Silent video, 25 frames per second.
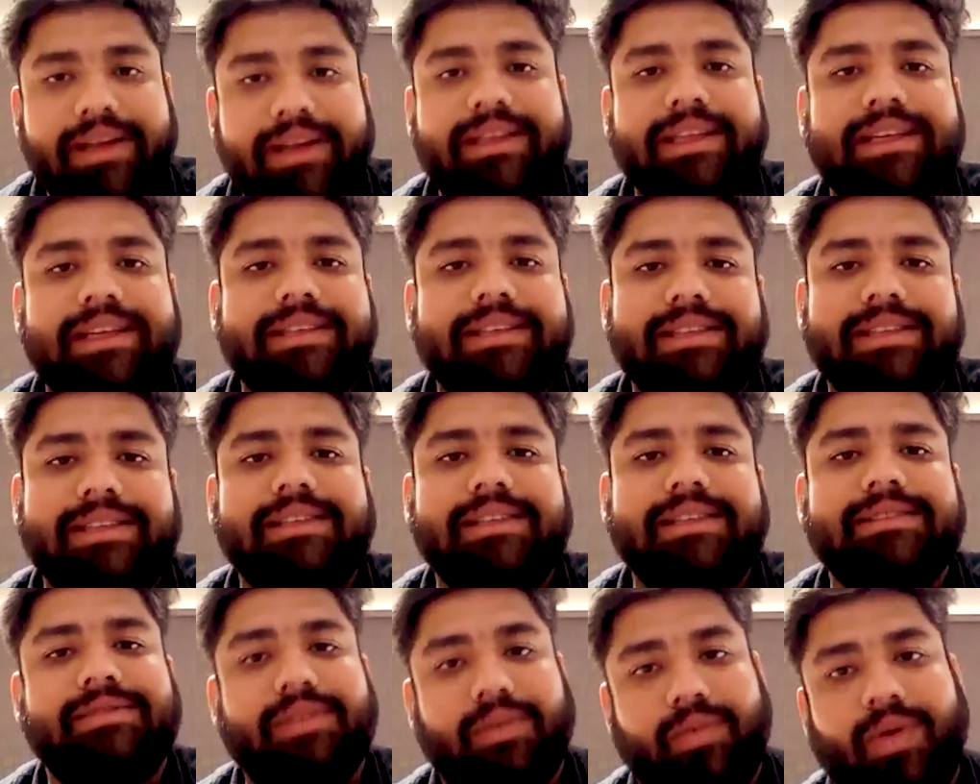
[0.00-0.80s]
or you
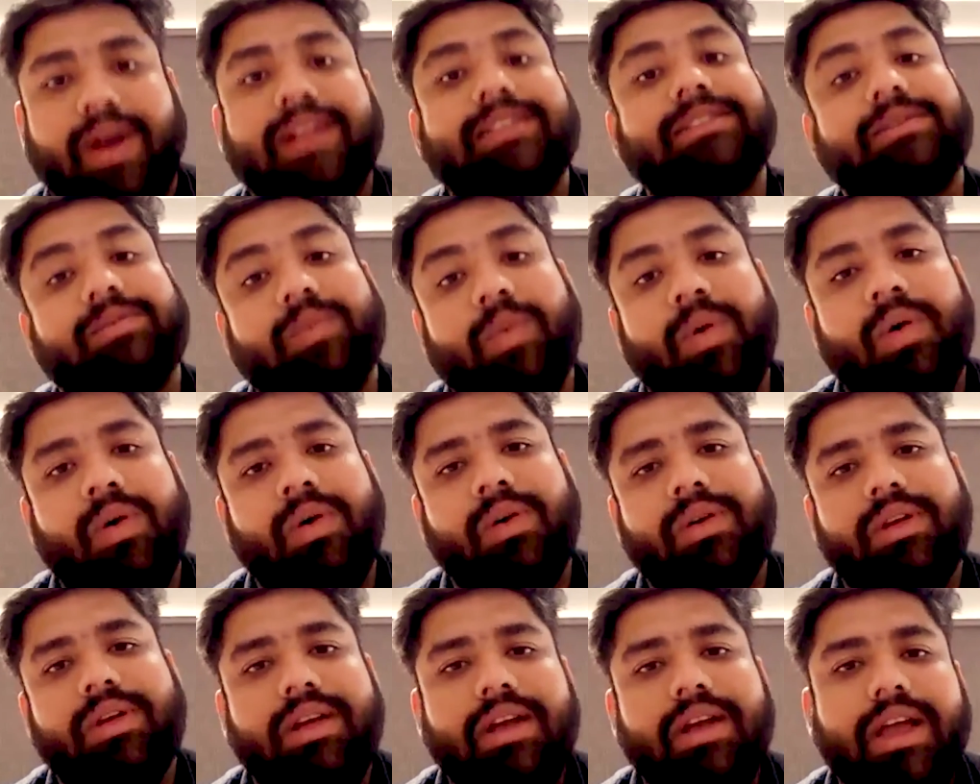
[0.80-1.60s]
need to submit
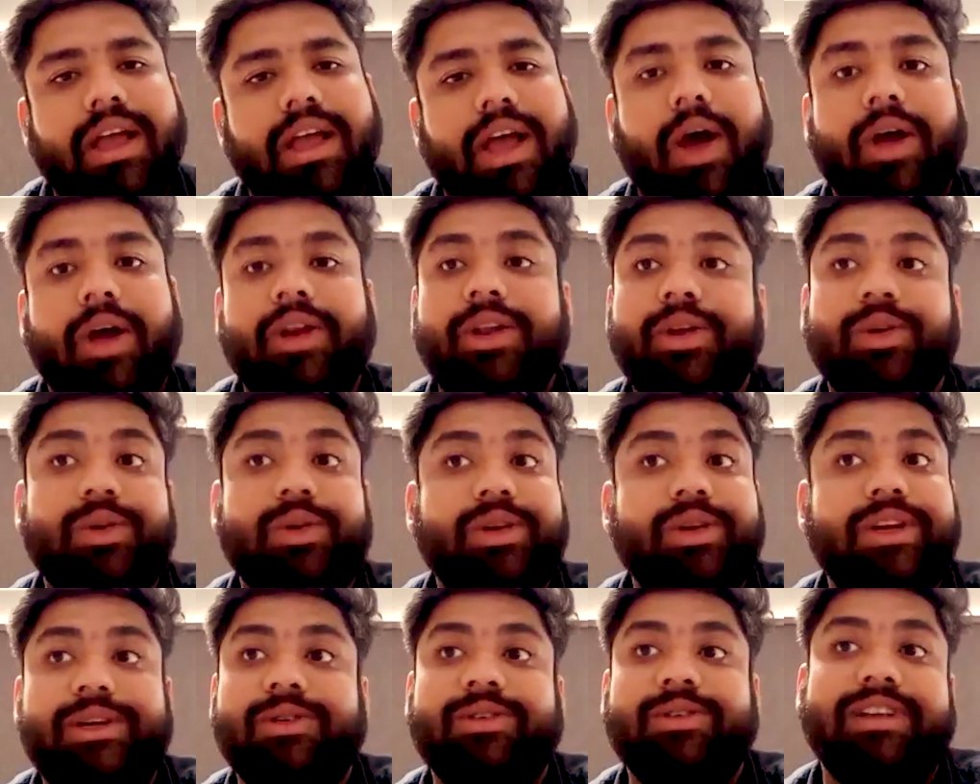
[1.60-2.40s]
these things
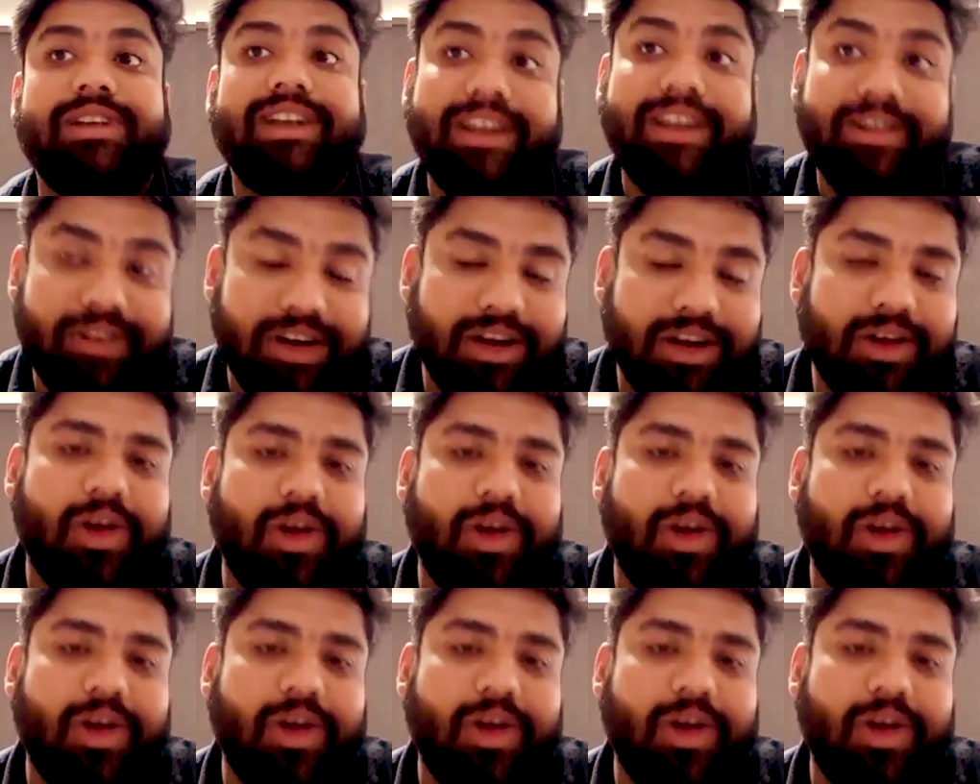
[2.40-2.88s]
once more,